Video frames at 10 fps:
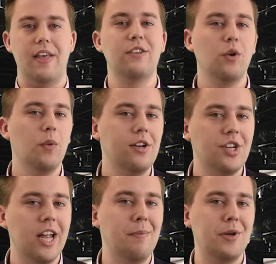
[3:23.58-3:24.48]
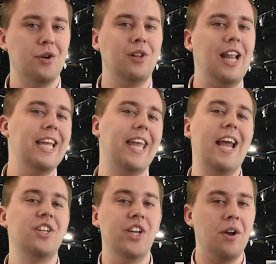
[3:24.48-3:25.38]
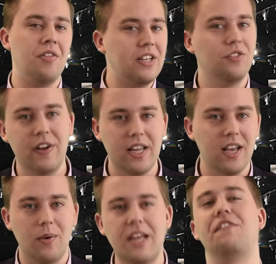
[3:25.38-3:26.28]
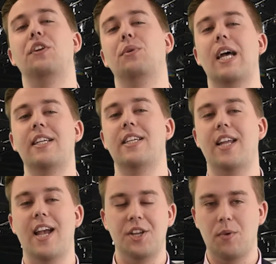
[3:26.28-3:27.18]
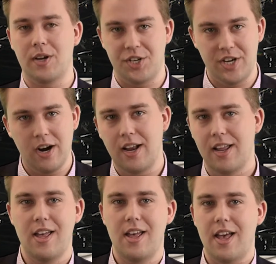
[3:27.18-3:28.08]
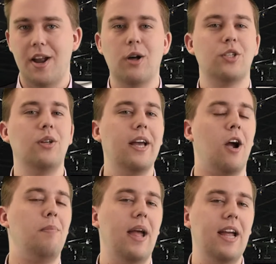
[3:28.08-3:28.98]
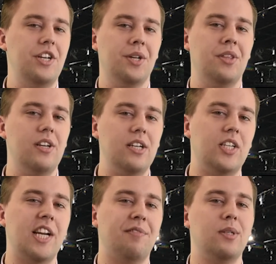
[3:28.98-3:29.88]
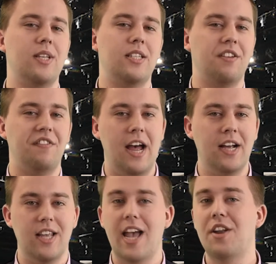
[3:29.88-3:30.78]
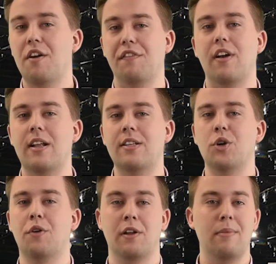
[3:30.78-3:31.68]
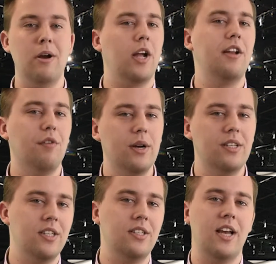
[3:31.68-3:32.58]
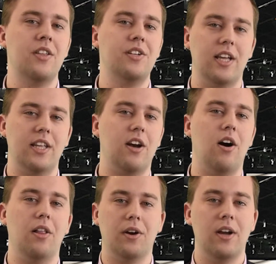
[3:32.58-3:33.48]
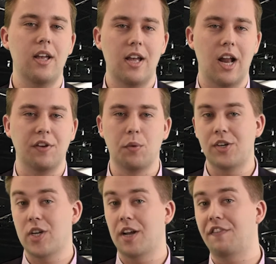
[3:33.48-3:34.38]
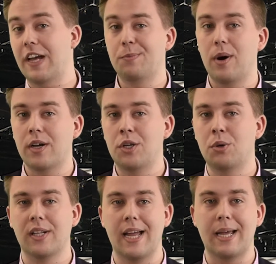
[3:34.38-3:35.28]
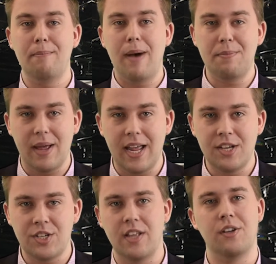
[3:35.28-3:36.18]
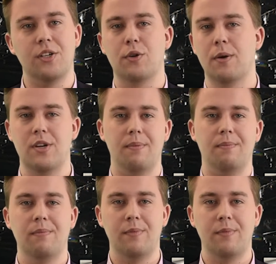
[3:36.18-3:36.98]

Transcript: Thanks for watching and be sure to like and share this video if you liked it and you want to share it. And also like our page here at the DCNF Presents the Facts and our friends over at American Voices and the Daily Caller. And if you're watching on Facebook, you can like my page in the description.